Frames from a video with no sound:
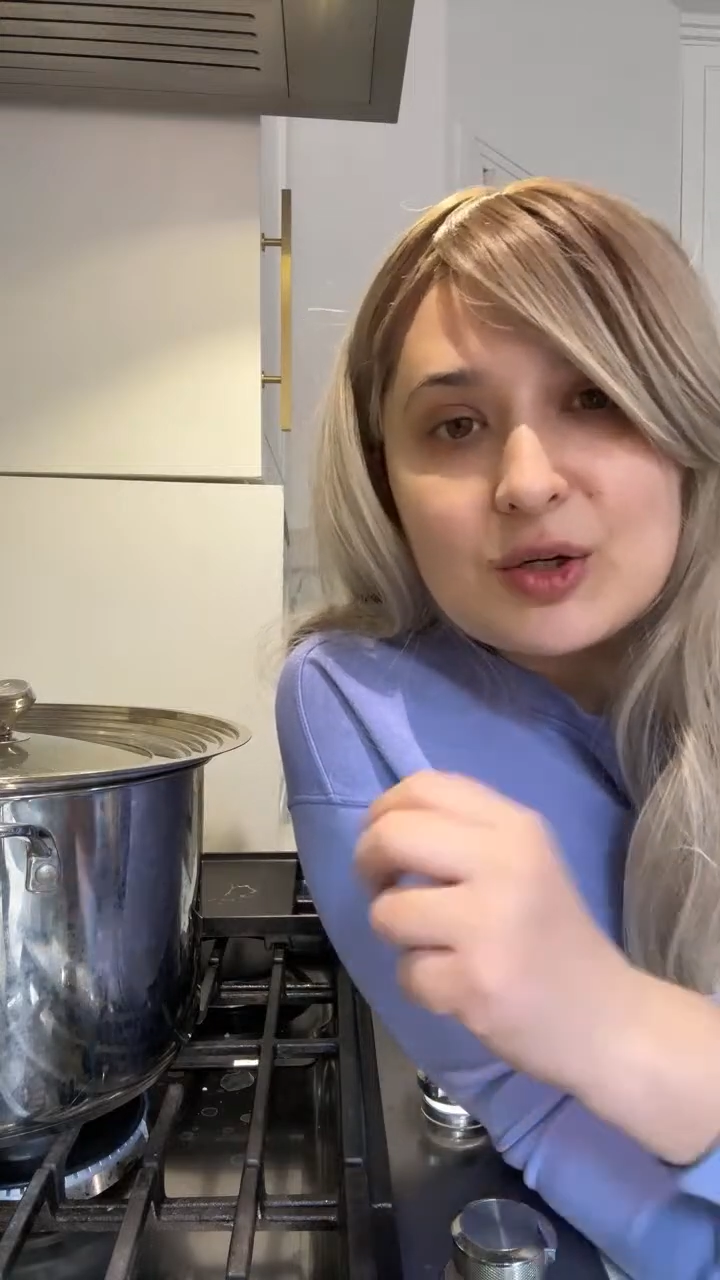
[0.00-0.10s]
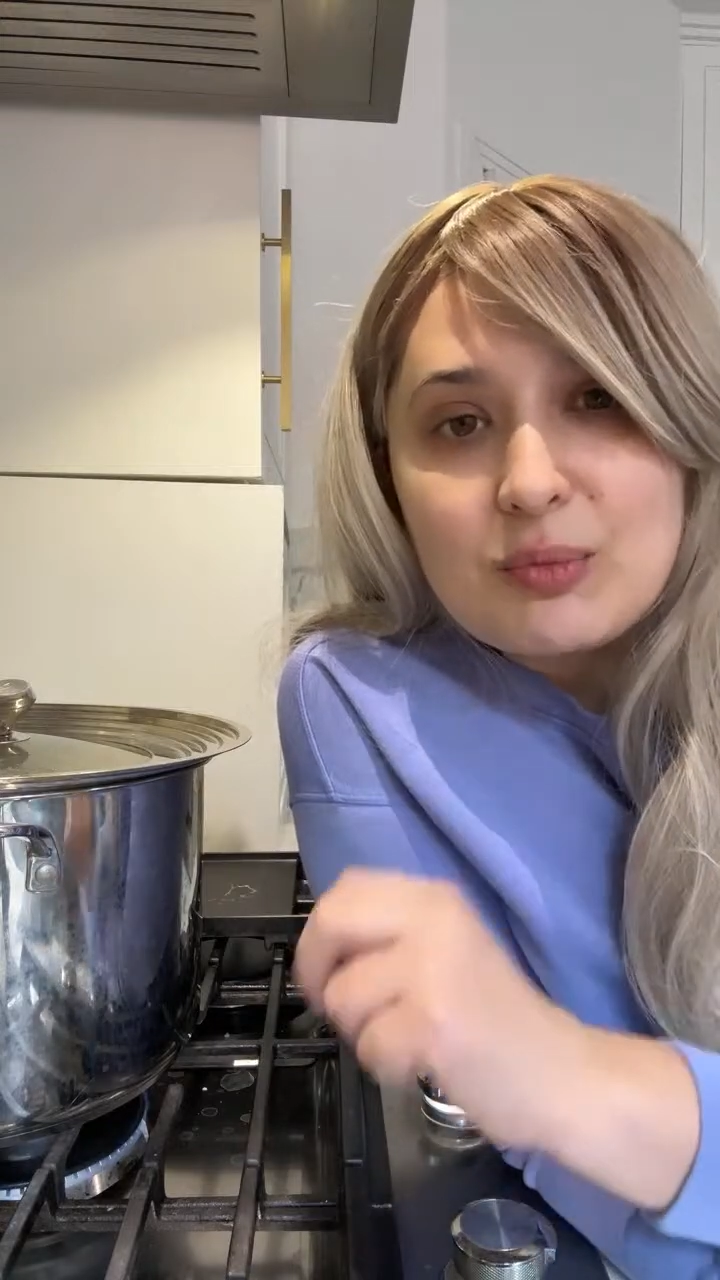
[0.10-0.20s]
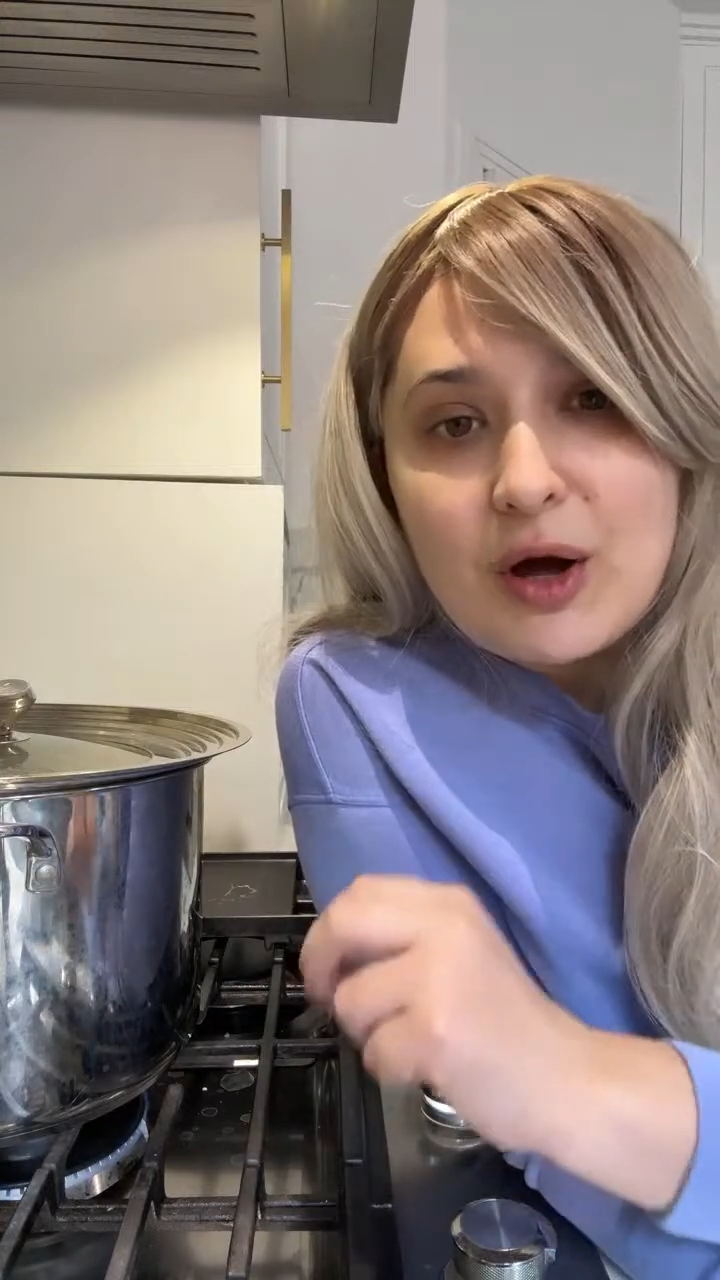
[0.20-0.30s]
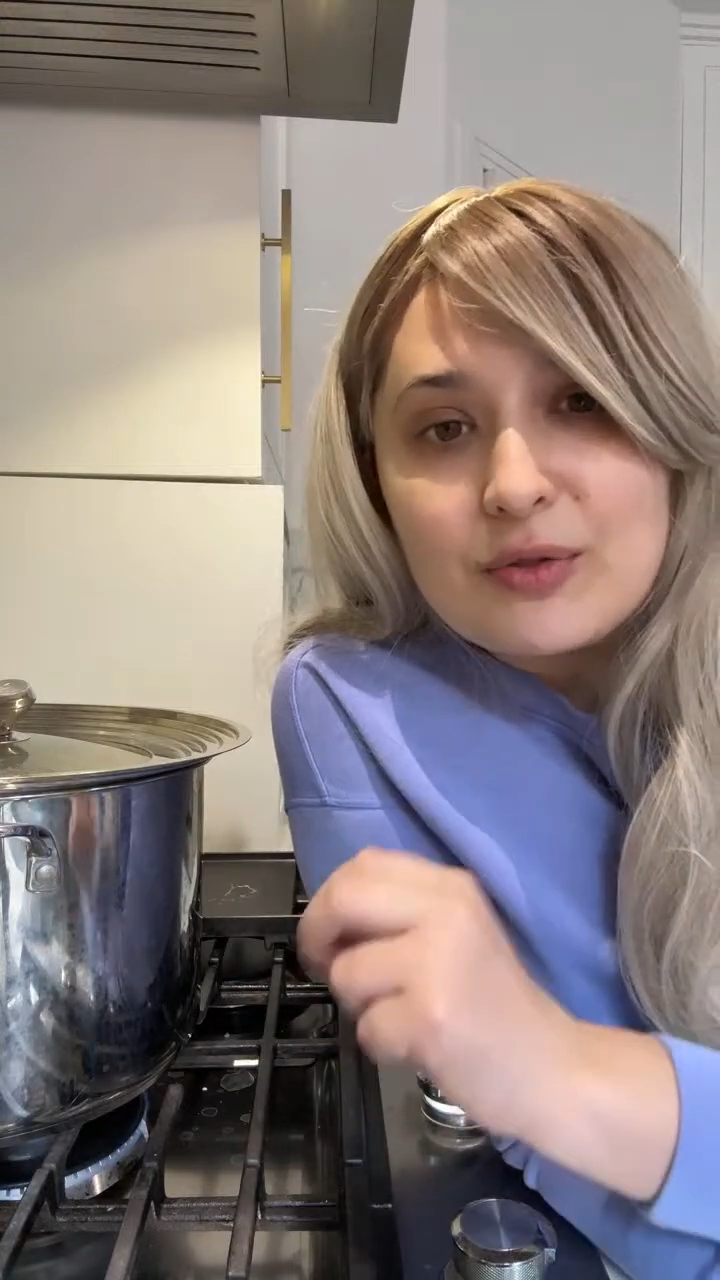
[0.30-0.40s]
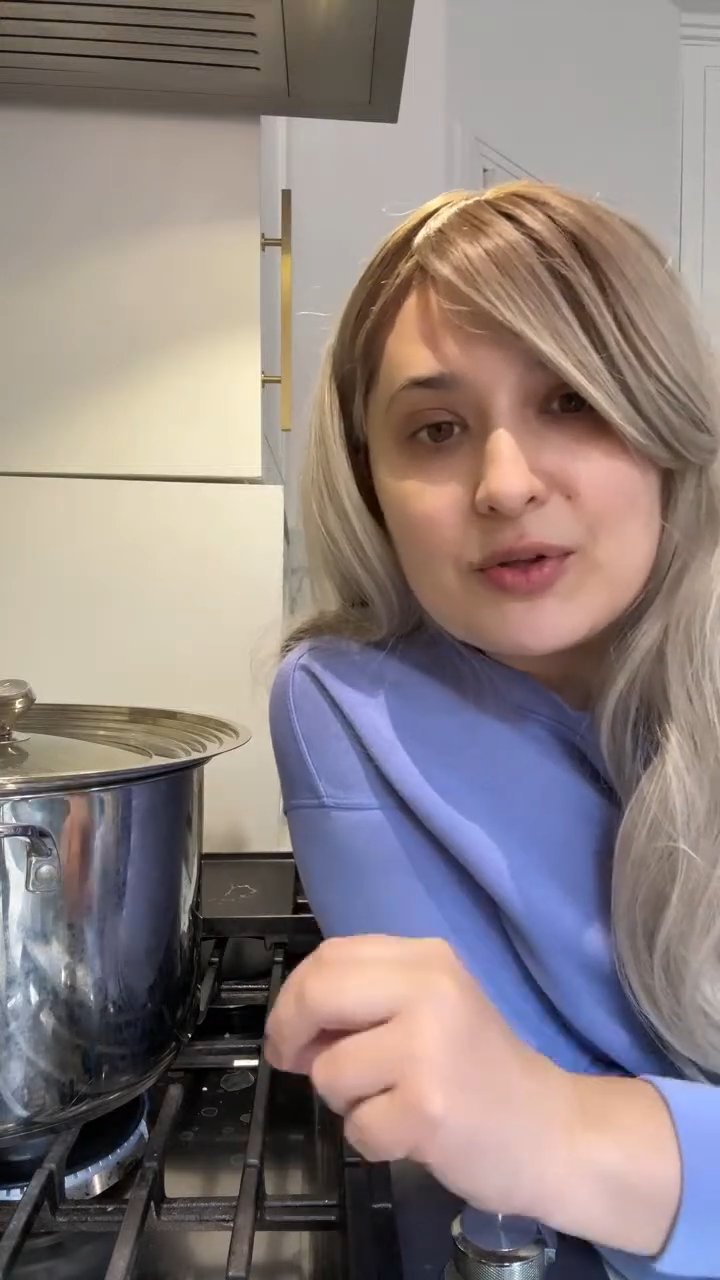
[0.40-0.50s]

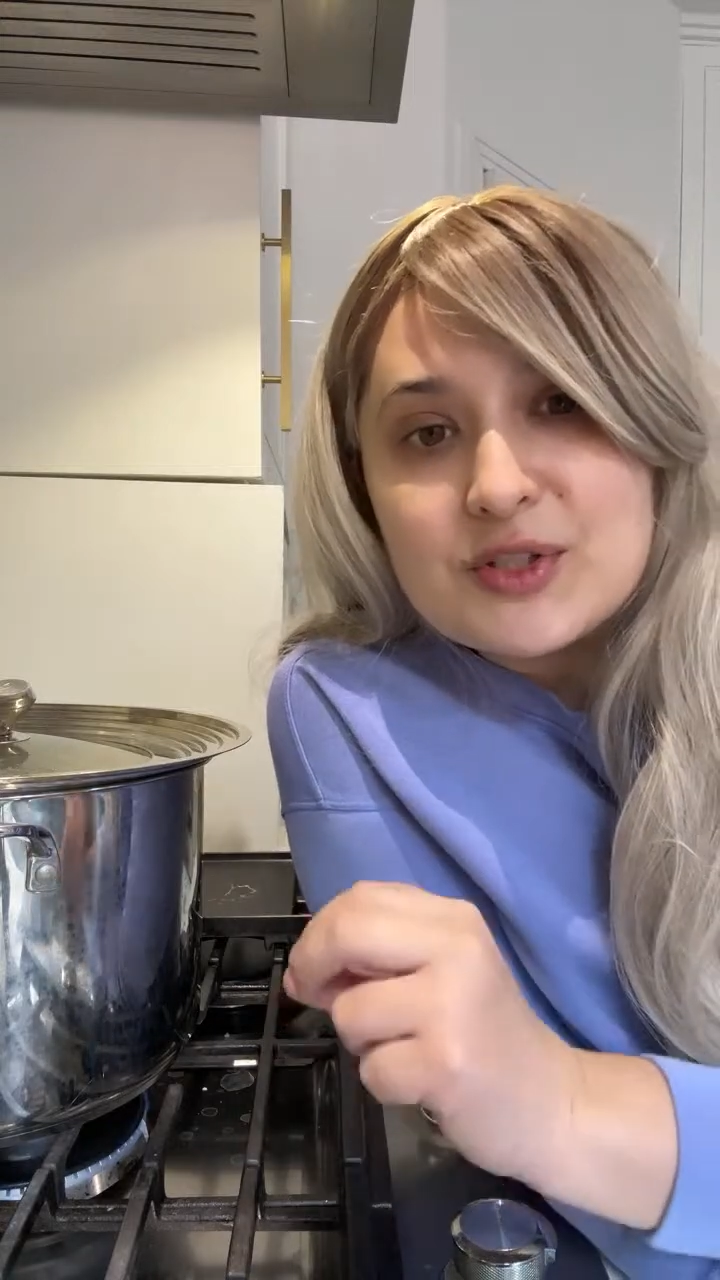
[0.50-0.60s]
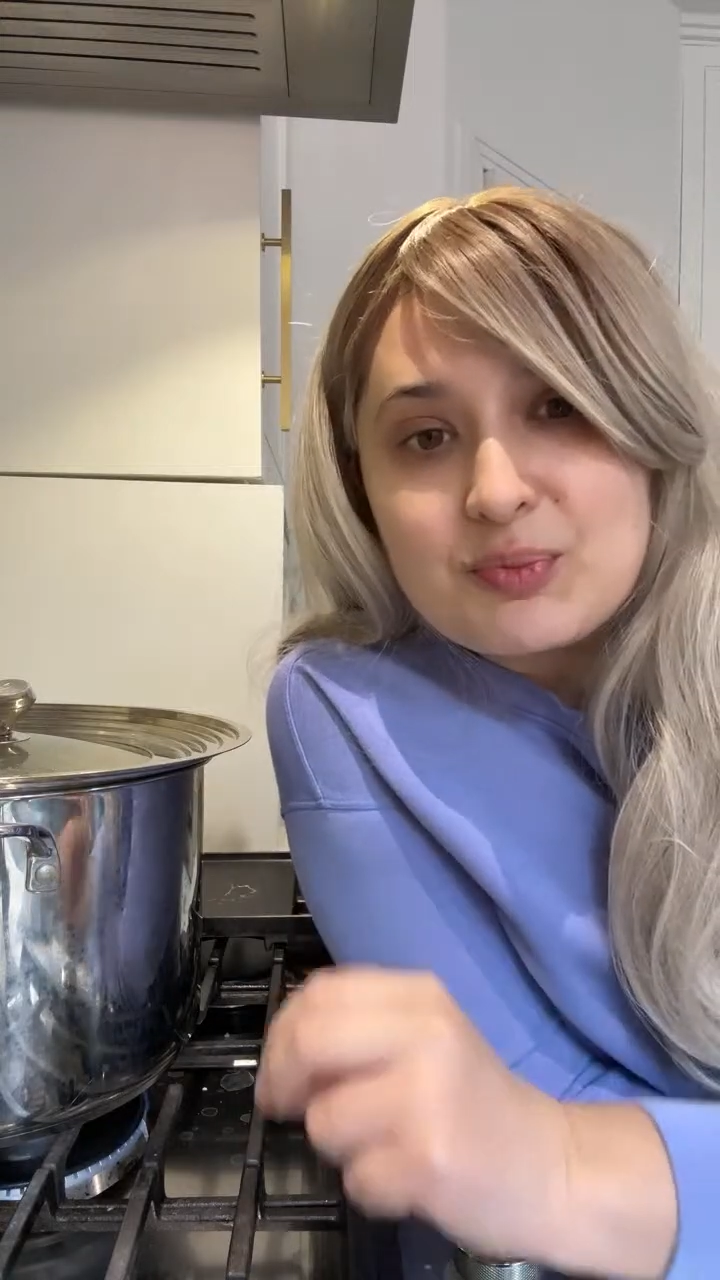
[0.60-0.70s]
about this